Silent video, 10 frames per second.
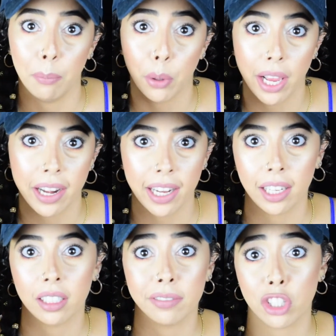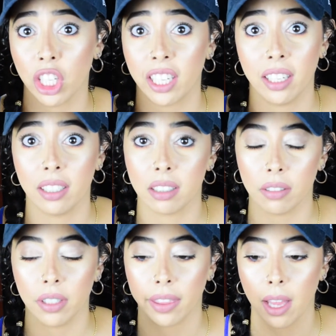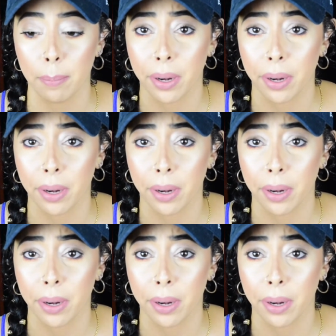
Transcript: breading of chicken and stuff like that,